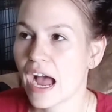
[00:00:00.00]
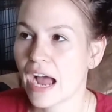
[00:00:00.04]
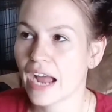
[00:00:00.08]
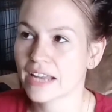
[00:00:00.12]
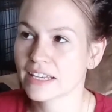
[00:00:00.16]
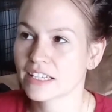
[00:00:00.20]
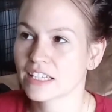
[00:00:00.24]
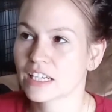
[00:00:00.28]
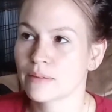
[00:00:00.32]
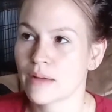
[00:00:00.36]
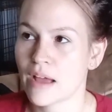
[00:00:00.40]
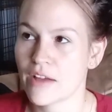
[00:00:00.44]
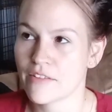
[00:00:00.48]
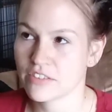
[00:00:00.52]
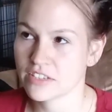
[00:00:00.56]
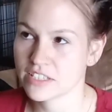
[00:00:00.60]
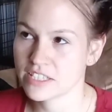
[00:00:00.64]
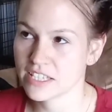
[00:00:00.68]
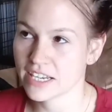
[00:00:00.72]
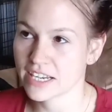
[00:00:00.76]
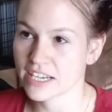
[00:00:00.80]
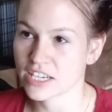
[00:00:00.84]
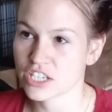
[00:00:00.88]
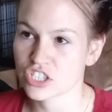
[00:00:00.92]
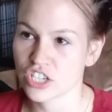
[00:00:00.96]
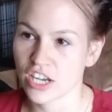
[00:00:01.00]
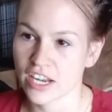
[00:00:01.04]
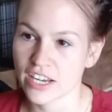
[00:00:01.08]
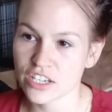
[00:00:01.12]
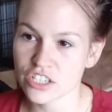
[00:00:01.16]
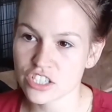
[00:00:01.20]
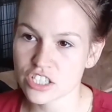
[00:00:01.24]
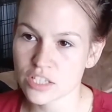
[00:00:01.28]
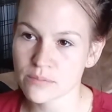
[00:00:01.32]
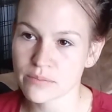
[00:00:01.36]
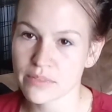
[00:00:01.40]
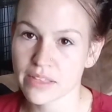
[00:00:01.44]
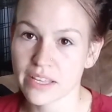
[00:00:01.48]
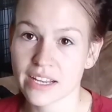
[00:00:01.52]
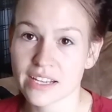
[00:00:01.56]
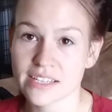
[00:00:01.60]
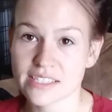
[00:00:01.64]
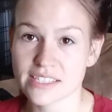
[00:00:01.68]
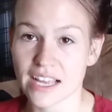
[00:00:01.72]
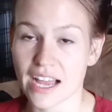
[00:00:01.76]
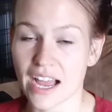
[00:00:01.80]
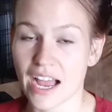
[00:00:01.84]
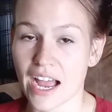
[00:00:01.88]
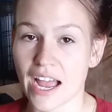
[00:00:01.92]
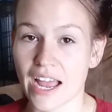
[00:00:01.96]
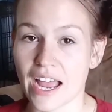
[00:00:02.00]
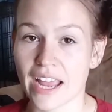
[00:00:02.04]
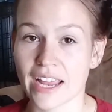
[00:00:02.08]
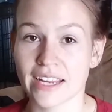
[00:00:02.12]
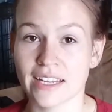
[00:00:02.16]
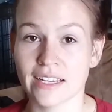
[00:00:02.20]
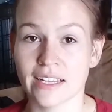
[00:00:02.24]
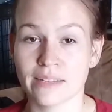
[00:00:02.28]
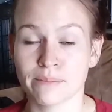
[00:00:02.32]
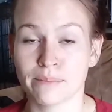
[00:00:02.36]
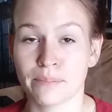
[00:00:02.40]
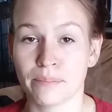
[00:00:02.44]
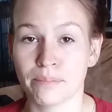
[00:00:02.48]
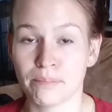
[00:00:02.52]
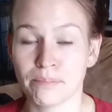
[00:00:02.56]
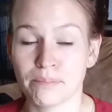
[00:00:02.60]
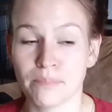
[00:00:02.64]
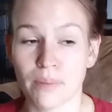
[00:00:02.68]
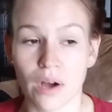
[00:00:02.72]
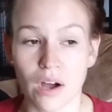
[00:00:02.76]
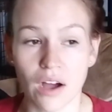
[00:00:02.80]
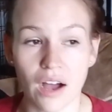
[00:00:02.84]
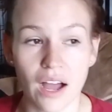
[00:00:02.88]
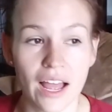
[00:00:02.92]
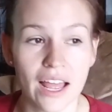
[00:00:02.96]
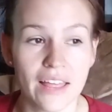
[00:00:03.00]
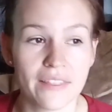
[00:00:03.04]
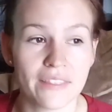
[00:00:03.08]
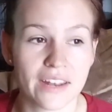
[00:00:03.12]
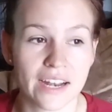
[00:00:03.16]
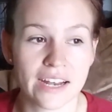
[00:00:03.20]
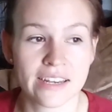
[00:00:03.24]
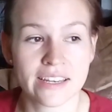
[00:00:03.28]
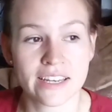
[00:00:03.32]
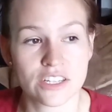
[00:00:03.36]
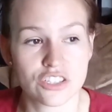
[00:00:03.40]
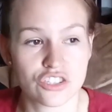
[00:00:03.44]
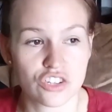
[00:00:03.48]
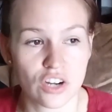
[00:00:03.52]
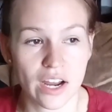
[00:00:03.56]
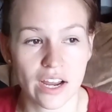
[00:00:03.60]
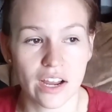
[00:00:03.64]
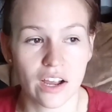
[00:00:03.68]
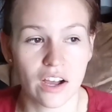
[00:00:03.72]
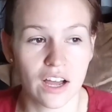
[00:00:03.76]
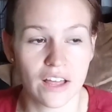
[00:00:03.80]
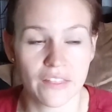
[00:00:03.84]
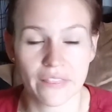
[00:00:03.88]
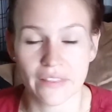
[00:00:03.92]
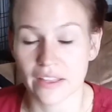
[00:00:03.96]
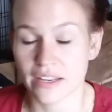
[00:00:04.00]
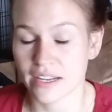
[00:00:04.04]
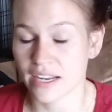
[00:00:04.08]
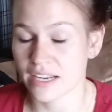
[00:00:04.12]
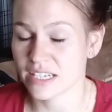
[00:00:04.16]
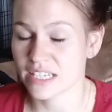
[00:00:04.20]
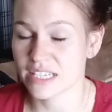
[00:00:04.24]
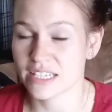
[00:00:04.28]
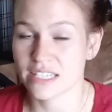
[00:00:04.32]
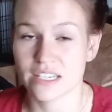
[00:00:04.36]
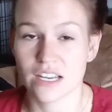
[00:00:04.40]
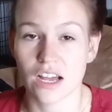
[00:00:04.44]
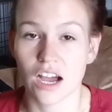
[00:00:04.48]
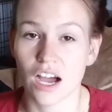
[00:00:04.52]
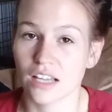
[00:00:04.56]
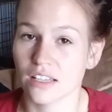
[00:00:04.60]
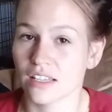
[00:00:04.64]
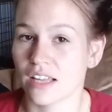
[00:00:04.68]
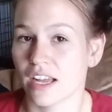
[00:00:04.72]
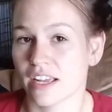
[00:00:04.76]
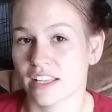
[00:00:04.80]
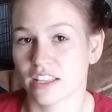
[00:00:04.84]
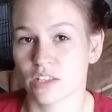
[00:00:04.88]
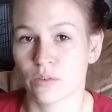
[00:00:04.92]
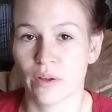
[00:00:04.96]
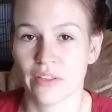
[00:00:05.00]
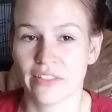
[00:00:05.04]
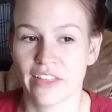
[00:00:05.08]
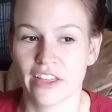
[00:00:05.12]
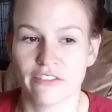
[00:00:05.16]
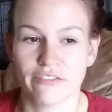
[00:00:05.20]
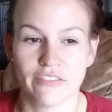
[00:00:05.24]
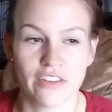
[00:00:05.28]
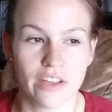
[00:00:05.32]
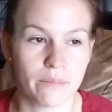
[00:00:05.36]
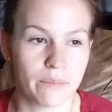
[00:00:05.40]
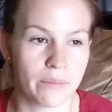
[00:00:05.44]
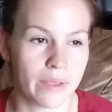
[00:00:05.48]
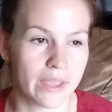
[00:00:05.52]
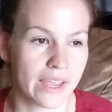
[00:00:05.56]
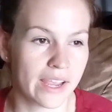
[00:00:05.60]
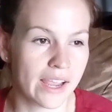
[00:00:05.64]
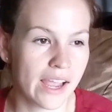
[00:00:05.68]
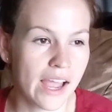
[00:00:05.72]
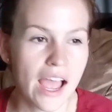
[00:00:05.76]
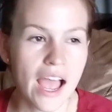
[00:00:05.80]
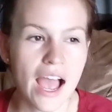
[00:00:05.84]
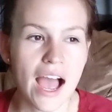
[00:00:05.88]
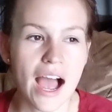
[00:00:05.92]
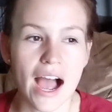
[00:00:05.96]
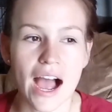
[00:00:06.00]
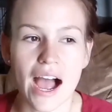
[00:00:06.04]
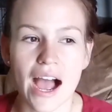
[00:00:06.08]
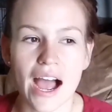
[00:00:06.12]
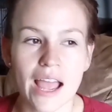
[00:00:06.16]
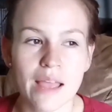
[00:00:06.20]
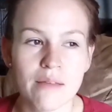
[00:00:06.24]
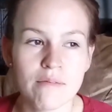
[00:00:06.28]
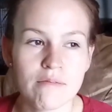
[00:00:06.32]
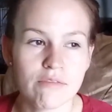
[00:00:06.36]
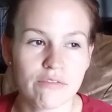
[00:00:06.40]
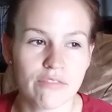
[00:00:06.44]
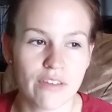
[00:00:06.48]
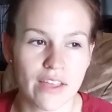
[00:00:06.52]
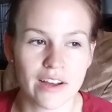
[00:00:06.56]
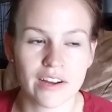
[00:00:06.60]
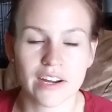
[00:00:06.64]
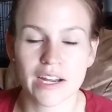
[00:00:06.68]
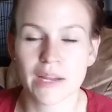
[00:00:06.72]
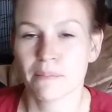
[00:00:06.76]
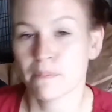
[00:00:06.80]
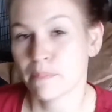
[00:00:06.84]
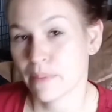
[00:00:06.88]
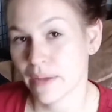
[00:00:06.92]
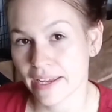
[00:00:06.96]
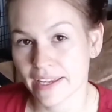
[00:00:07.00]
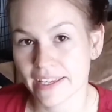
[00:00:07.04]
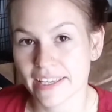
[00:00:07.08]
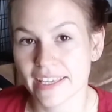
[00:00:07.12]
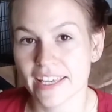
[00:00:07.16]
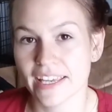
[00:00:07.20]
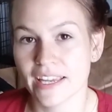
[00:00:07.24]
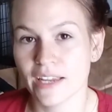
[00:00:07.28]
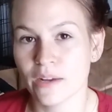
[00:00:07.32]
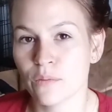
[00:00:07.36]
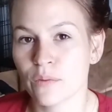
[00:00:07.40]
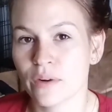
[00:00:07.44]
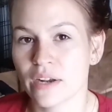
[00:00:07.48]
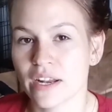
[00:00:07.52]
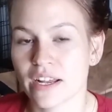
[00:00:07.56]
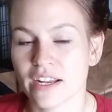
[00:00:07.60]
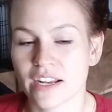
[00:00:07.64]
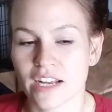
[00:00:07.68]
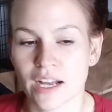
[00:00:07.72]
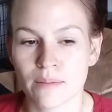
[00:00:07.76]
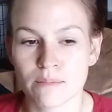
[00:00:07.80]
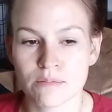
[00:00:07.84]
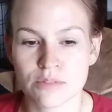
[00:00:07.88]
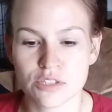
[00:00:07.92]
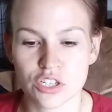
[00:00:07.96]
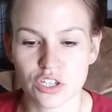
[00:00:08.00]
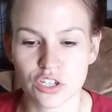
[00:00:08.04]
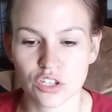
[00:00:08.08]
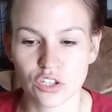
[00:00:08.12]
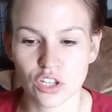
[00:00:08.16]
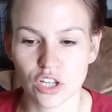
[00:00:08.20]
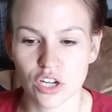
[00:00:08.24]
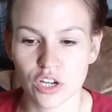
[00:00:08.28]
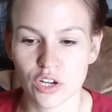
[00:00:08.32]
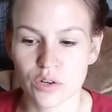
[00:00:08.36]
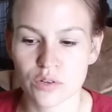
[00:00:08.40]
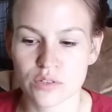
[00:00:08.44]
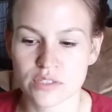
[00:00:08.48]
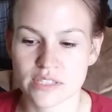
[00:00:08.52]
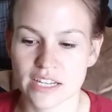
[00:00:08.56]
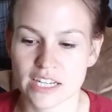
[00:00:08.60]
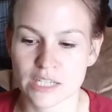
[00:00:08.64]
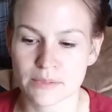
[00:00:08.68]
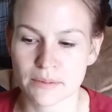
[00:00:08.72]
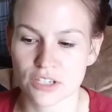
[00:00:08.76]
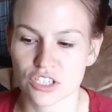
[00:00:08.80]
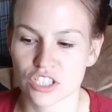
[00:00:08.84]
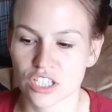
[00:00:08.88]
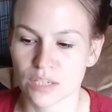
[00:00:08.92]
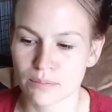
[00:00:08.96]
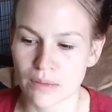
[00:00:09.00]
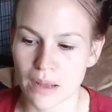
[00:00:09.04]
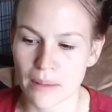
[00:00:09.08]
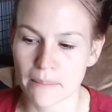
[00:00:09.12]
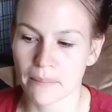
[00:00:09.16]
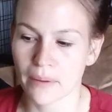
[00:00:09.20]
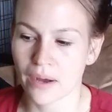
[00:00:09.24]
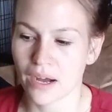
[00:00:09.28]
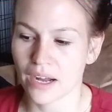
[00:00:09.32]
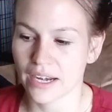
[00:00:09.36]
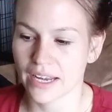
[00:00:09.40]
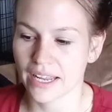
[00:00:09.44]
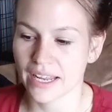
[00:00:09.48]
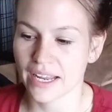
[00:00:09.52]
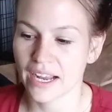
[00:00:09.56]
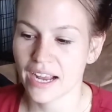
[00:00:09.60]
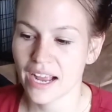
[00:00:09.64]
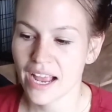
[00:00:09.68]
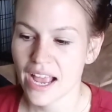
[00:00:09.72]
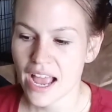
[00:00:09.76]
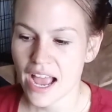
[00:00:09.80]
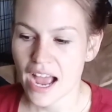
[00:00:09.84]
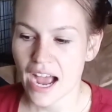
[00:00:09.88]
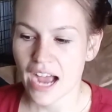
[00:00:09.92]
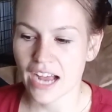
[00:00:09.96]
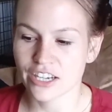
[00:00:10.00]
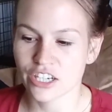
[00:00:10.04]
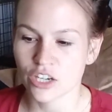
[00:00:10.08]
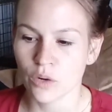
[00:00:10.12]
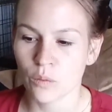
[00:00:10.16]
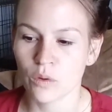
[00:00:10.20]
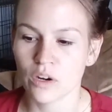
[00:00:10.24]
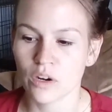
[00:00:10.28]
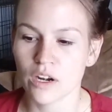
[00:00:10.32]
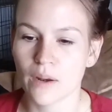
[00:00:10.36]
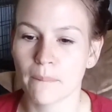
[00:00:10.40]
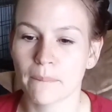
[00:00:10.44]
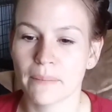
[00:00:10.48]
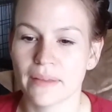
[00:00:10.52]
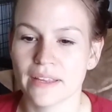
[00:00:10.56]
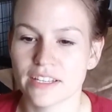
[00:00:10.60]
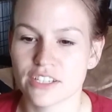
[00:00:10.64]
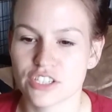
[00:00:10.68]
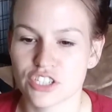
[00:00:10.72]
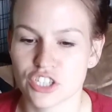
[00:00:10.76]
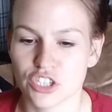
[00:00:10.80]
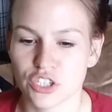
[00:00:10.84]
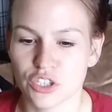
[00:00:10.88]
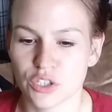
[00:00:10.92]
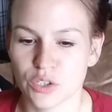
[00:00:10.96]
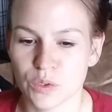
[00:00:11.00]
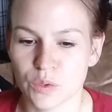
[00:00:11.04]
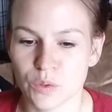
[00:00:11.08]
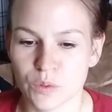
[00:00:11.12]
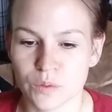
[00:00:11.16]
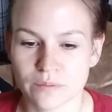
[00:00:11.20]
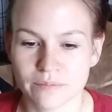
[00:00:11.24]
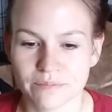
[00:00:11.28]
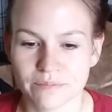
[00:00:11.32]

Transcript: ended up having to exchange some things that I bought that I didn't try on that I did not like the way they fit me. I am very picky when it comes to clothes, especially on my body. I don't want to be too,